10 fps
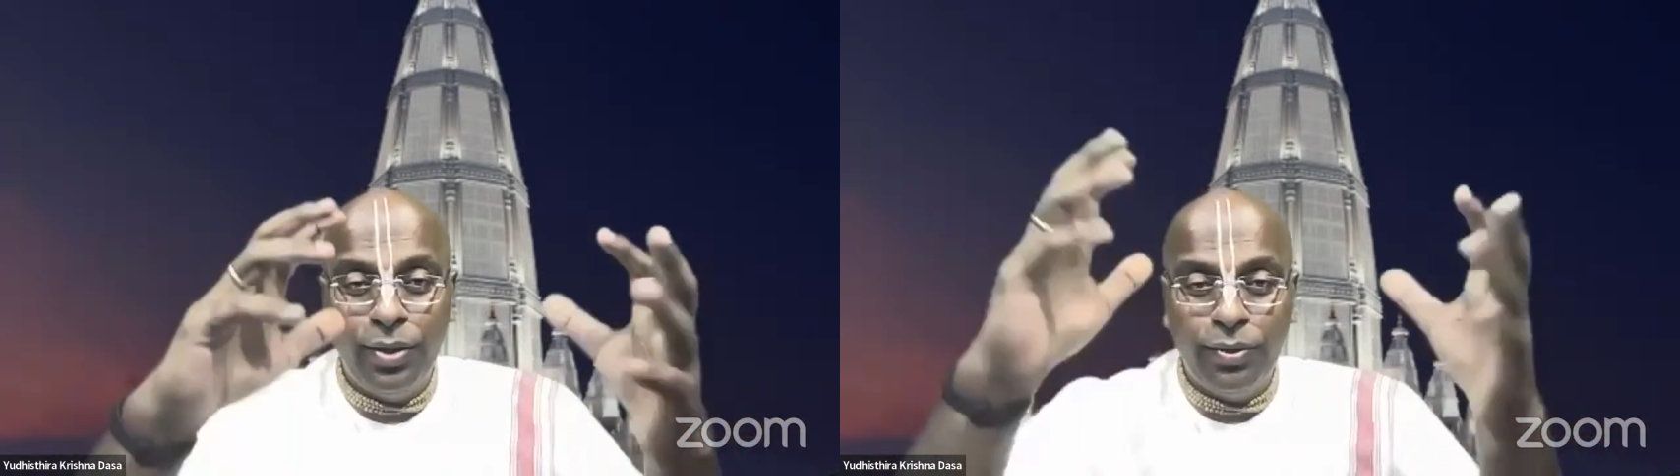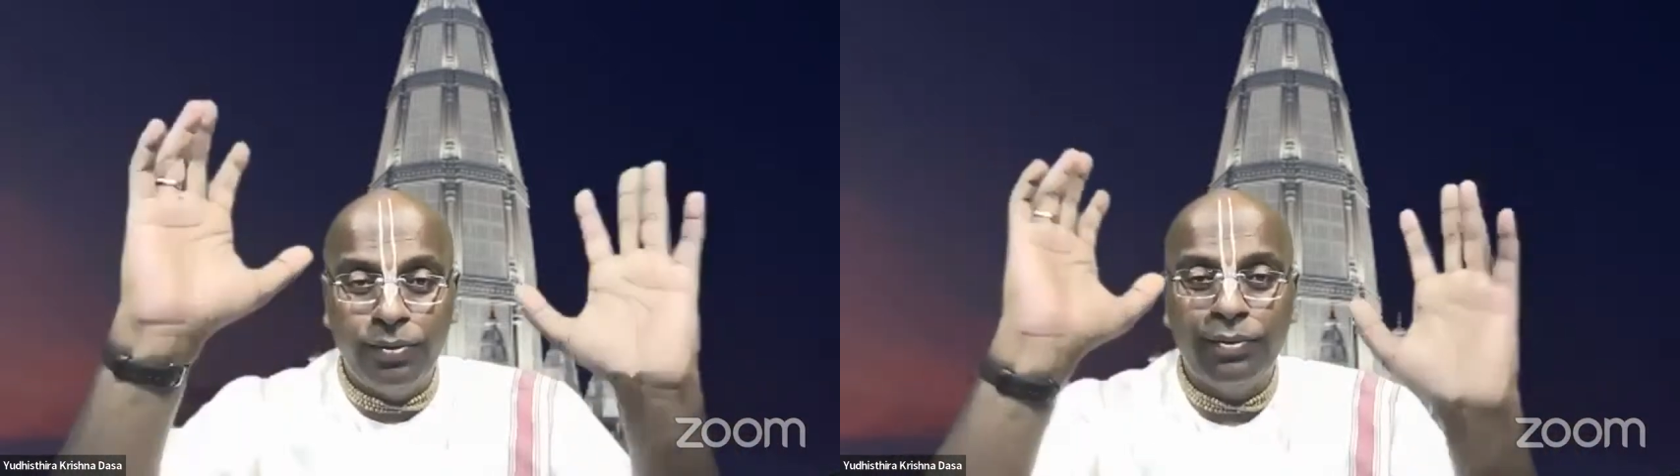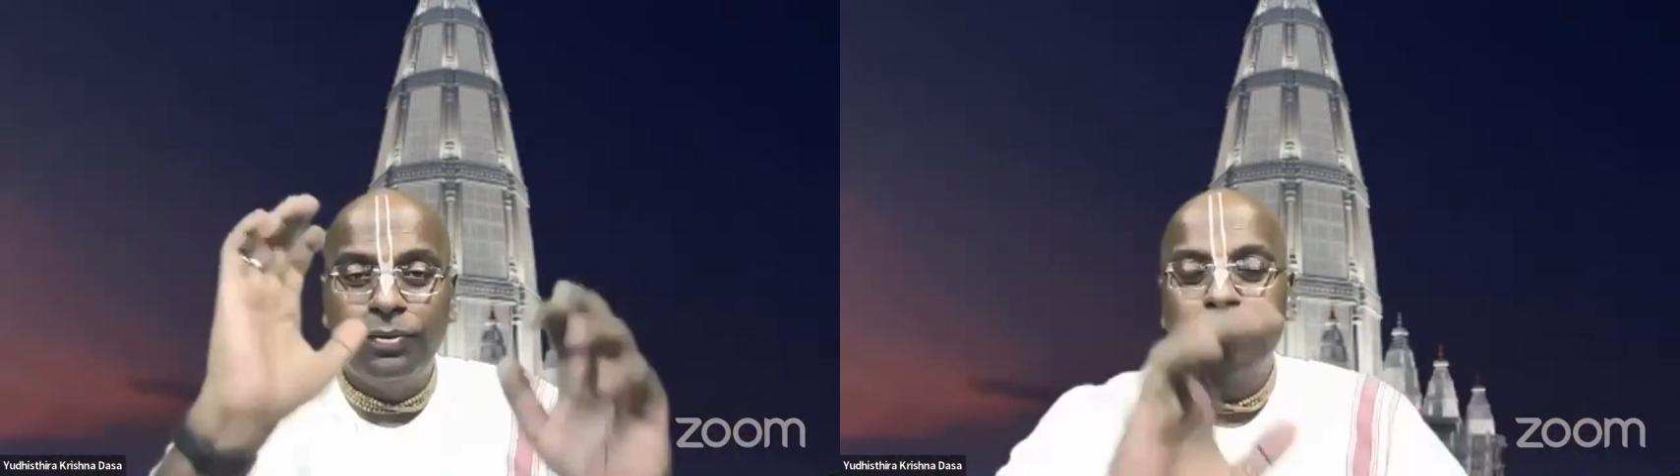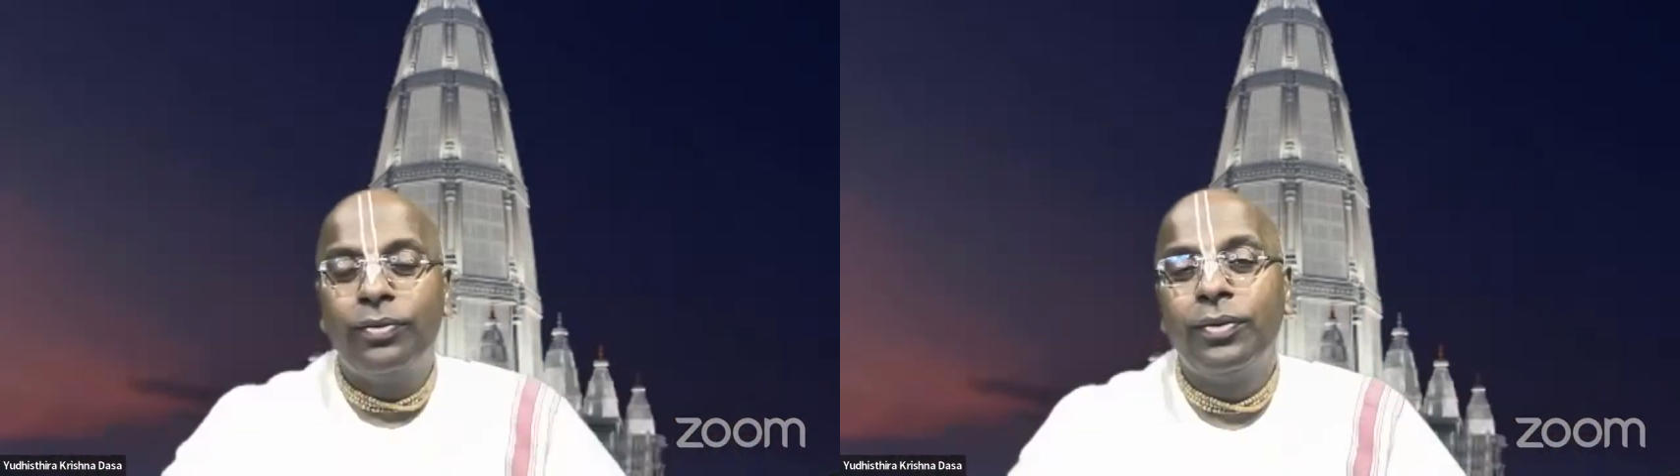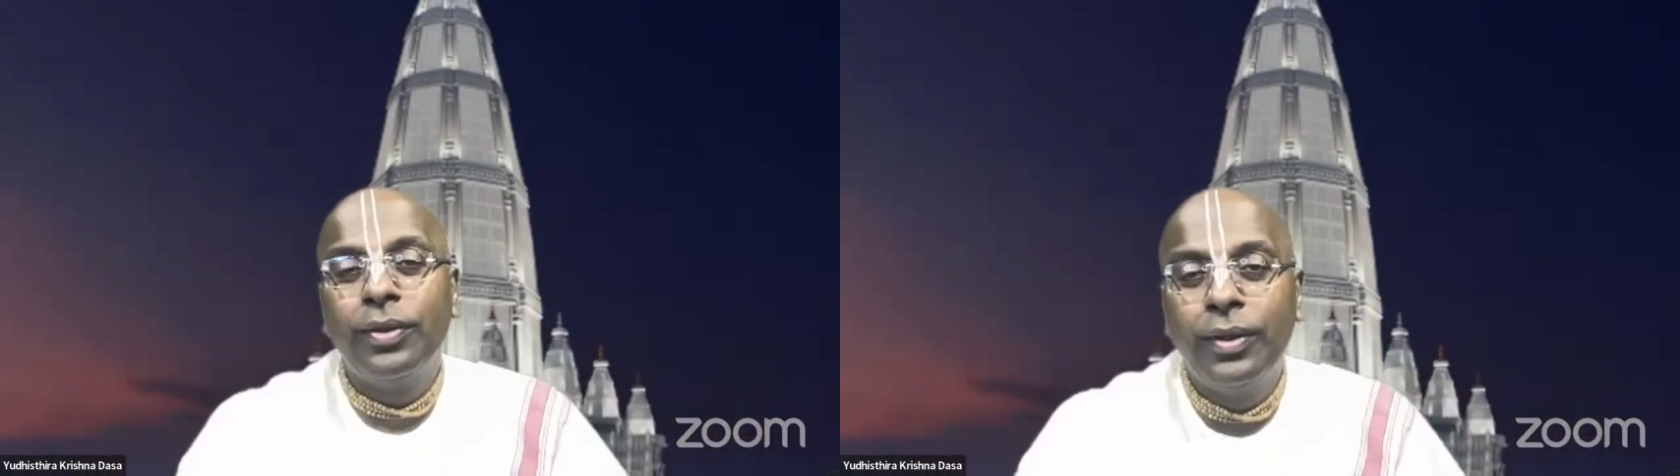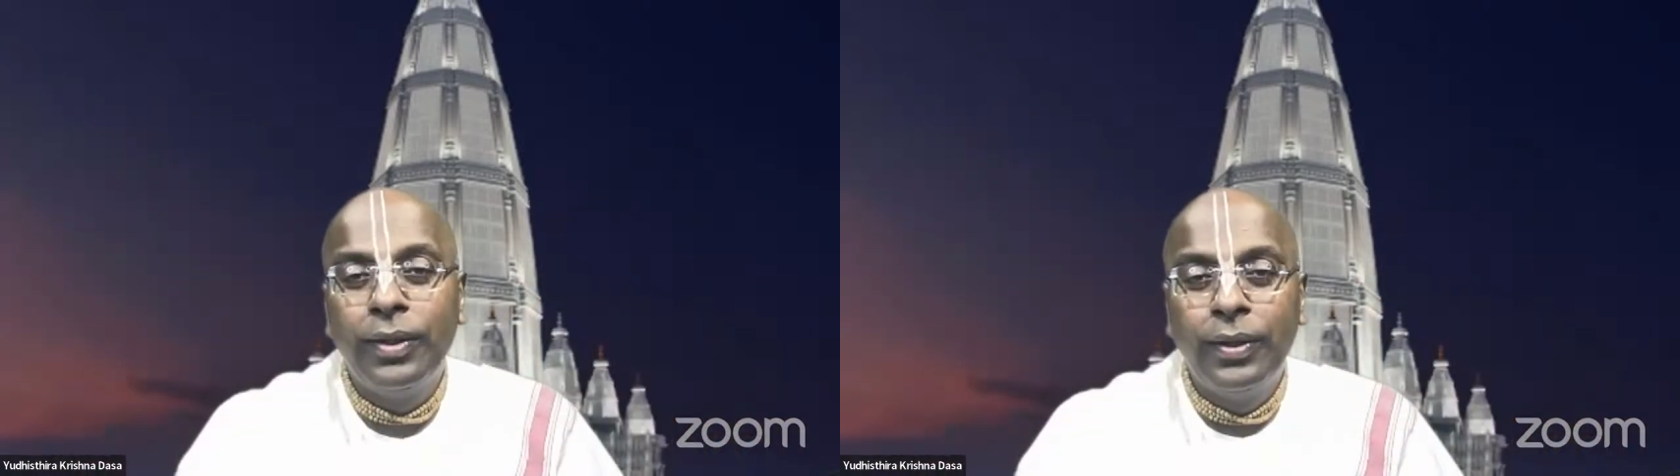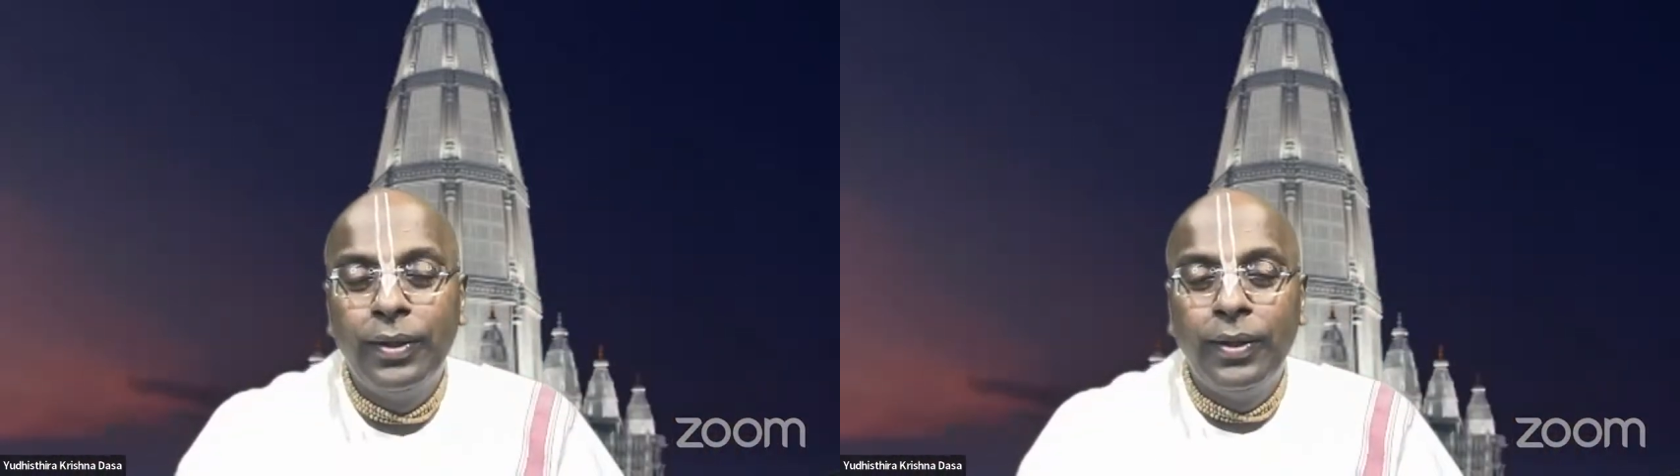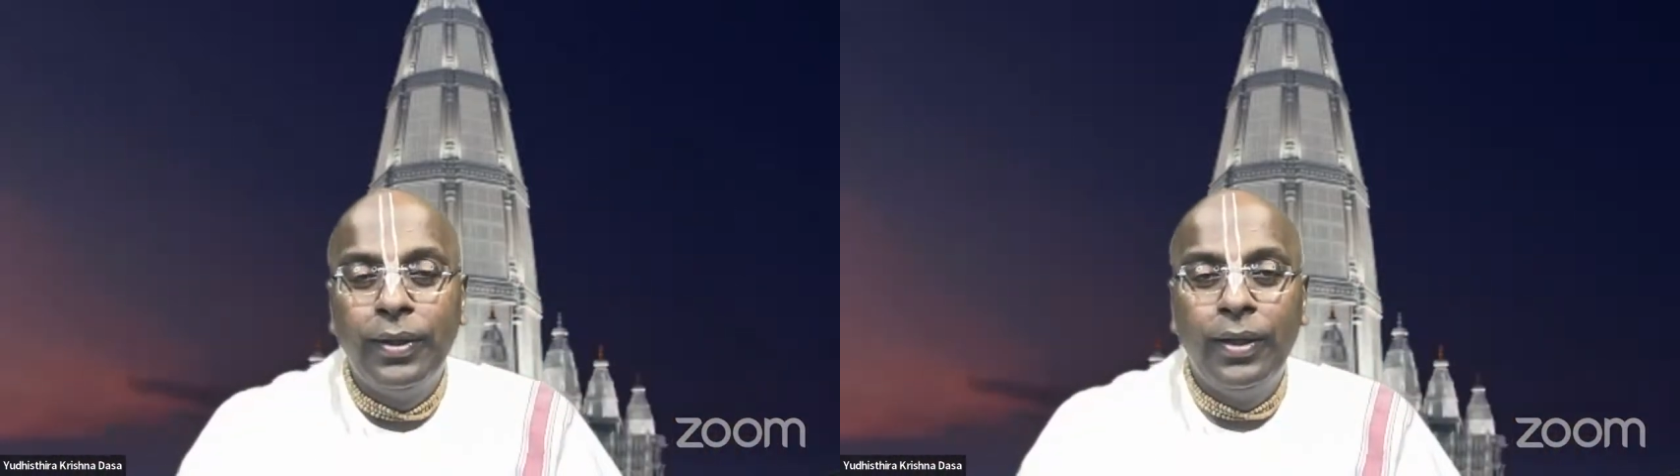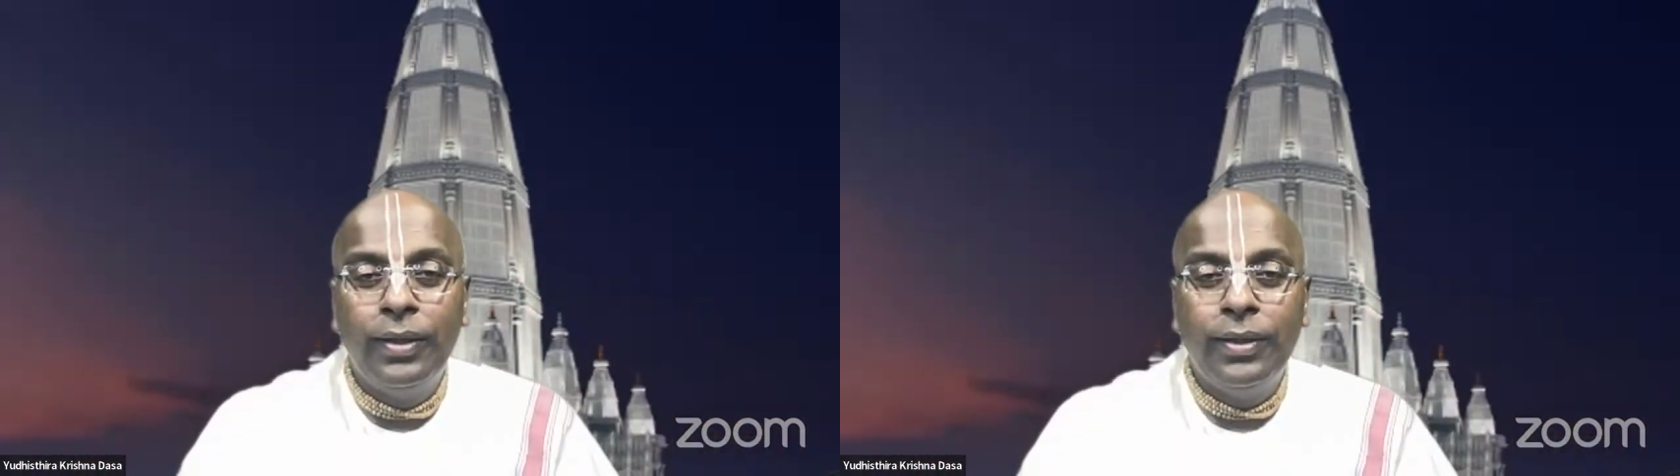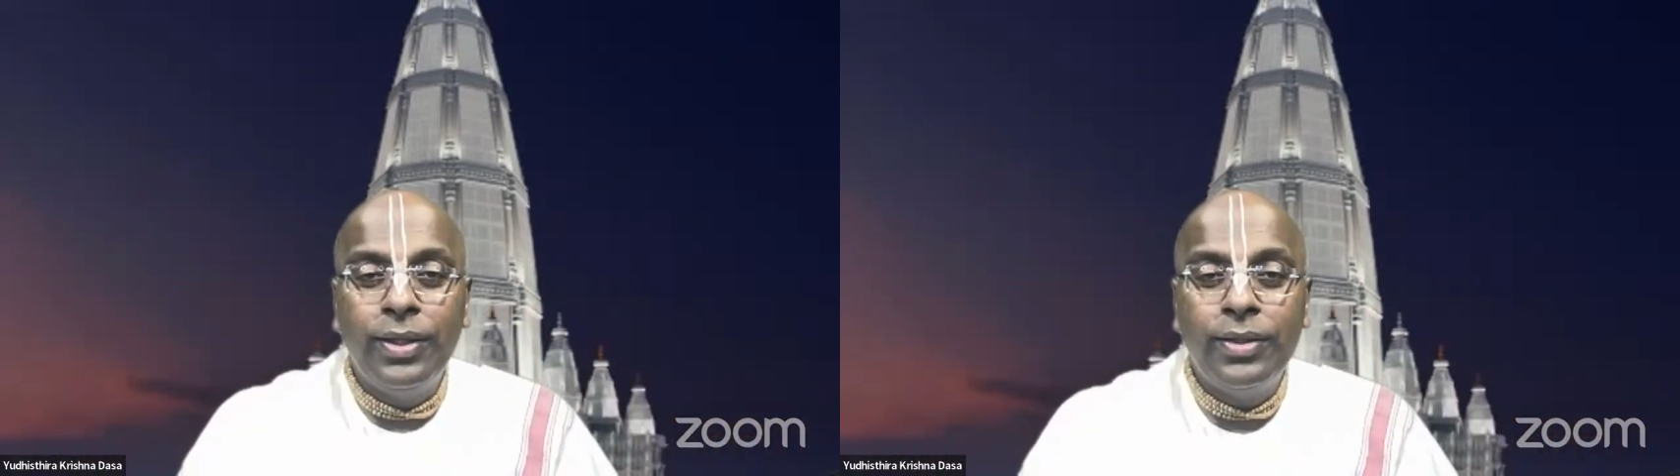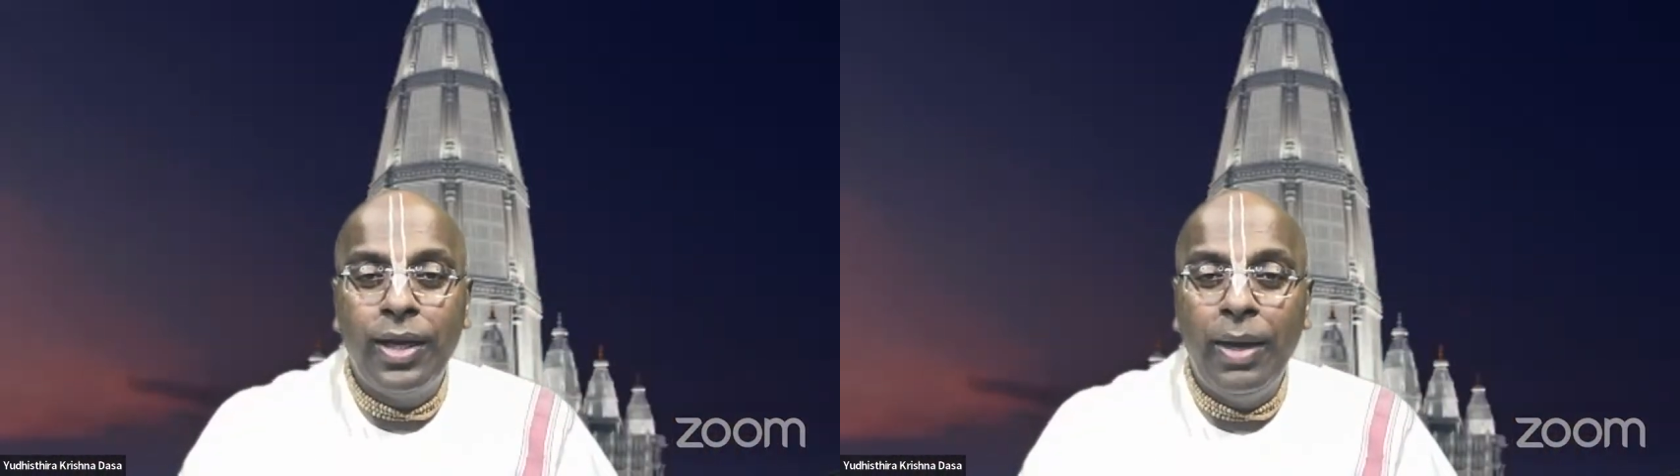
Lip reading: how things